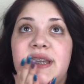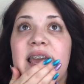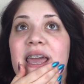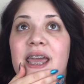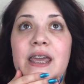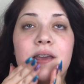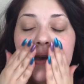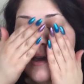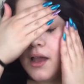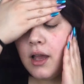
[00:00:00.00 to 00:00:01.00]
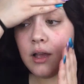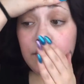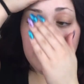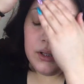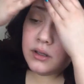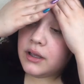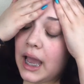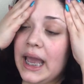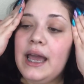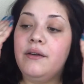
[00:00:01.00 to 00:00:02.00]
day.
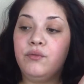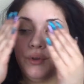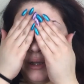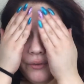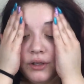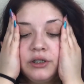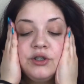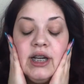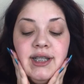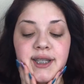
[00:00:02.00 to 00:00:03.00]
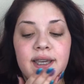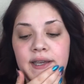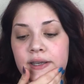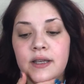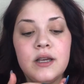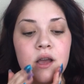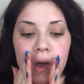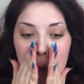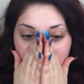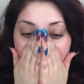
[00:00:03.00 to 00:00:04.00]
I have really dry skin,
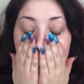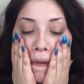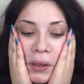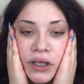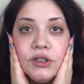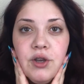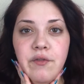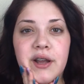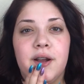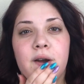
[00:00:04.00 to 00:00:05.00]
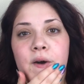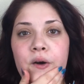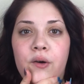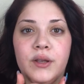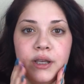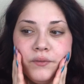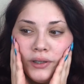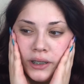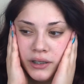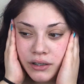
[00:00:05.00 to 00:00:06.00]
so if I go even
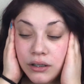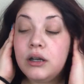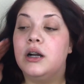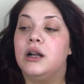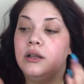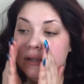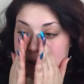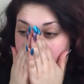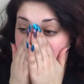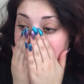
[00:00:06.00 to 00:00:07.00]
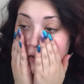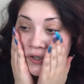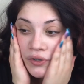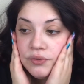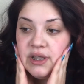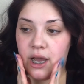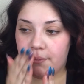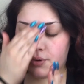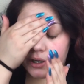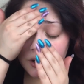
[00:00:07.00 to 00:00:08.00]
like a day or two without
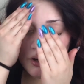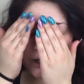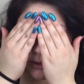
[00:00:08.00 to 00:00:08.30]
putting on